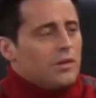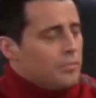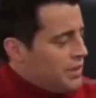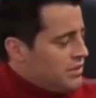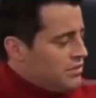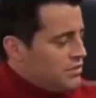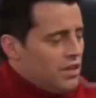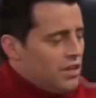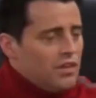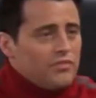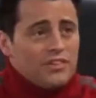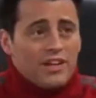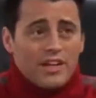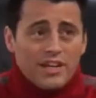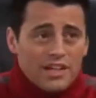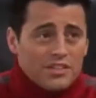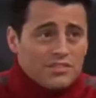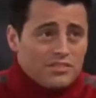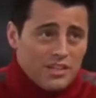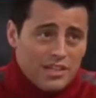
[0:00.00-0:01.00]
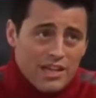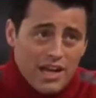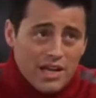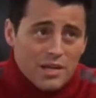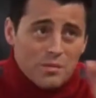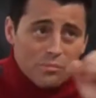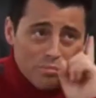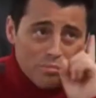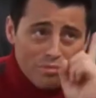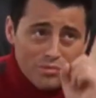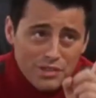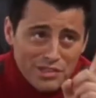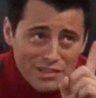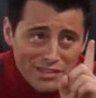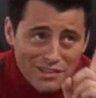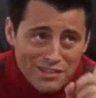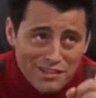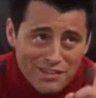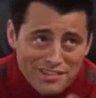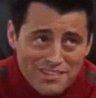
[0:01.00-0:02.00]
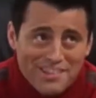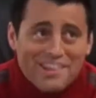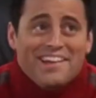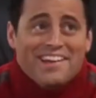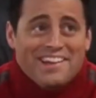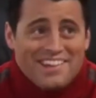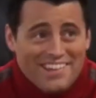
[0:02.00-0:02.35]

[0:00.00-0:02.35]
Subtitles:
on it myself, and I gotta say, I am pretty good.